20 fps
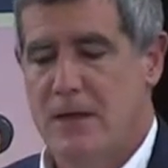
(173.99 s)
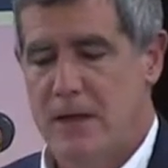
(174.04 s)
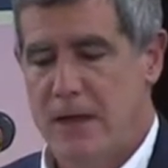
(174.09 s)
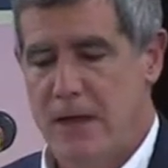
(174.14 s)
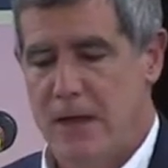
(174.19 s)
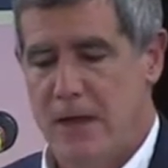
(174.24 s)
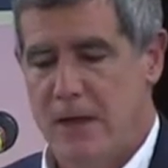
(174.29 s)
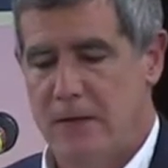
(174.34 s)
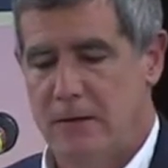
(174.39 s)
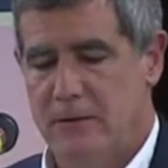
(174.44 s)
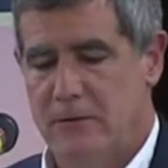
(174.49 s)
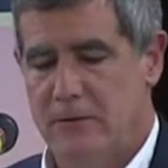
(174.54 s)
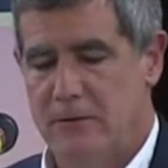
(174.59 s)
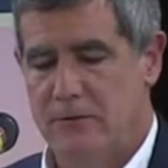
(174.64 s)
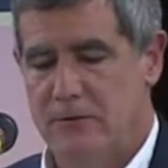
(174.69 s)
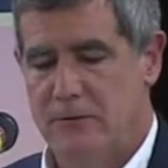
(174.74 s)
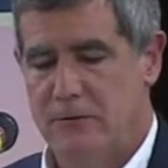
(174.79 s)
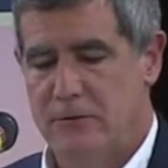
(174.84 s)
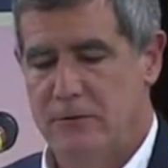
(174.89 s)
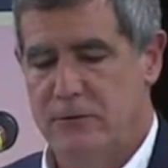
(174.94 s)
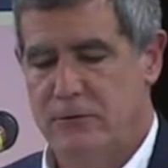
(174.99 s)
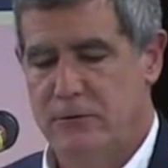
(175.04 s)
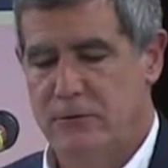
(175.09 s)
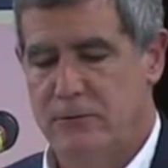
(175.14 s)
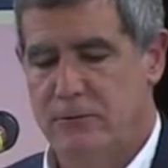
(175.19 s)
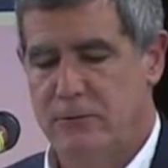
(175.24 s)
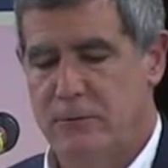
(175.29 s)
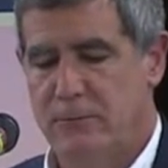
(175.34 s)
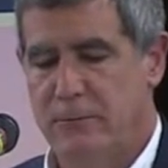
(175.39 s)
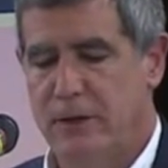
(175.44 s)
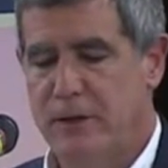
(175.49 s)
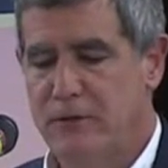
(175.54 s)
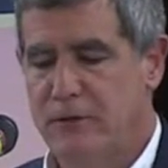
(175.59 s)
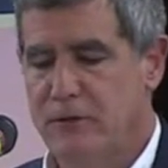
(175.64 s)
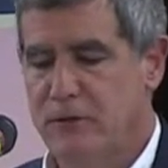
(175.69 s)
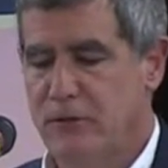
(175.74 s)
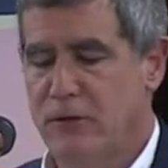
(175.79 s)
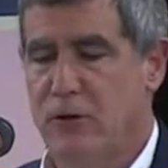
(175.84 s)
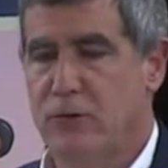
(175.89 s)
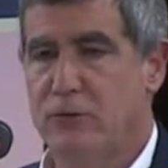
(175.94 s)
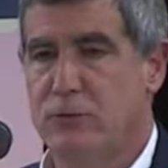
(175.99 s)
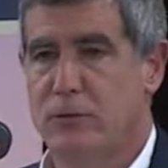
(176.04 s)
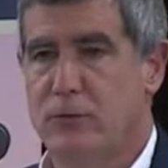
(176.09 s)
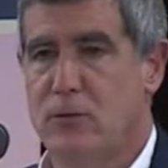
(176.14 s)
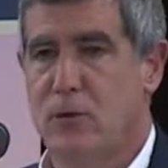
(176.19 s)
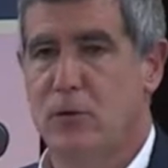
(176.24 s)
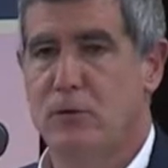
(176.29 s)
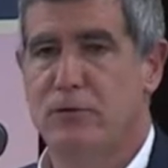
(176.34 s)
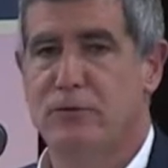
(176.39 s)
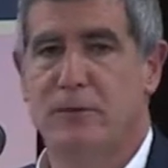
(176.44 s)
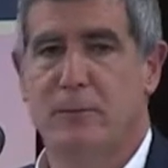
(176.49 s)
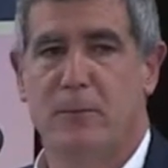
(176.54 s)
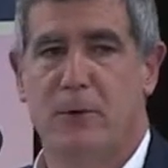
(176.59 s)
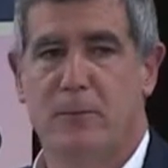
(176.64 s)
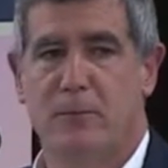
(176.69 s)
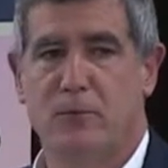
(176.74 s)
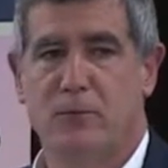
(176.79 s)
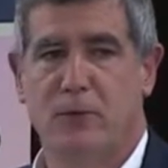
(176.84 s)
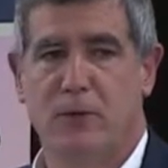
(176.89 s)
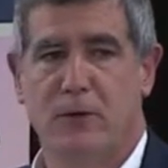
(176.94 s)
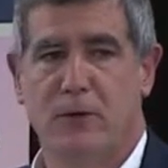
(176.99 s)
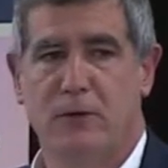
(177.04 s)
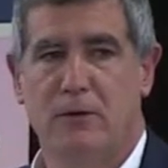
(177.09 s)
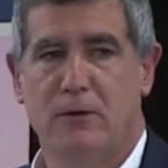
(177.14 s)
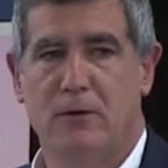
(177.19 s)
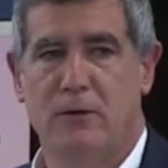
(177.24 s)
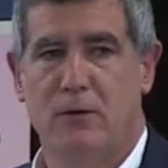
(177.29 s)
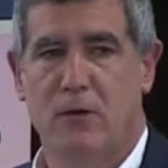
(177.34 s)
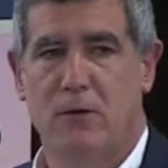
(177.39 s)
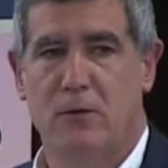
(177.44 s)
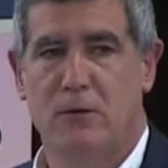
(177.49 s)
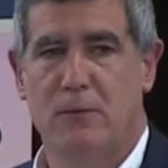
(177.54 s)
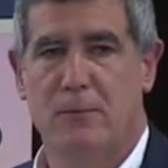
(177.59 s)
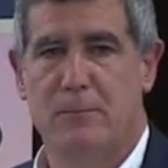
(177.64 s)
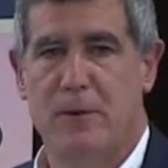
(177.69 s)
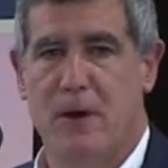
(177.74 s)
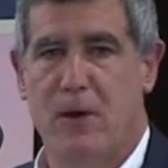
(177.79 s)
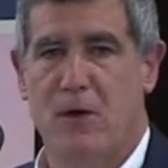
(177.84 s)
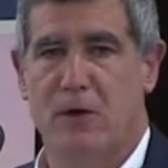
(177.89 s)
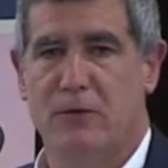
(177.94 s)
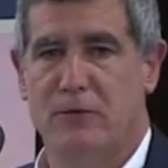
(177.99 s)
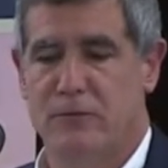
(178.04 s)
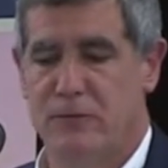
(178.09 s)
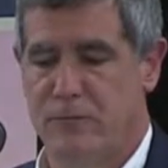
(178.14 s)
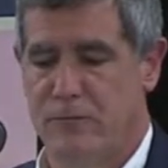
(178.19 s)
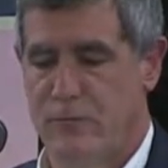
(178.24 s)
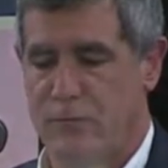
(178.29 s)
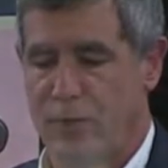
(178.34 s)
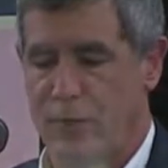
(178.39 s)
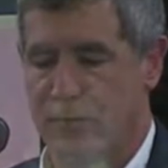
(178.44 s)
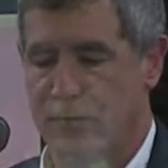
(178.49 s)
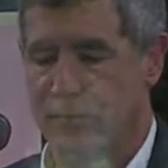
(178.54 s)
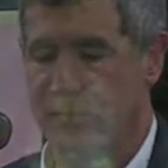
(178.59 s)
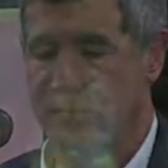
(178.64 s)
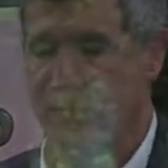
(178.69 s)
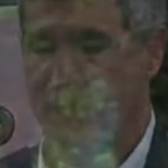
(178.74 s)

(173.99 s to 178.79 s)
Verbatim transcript: and the place is a country road somewhere between Cologne and Paris in France.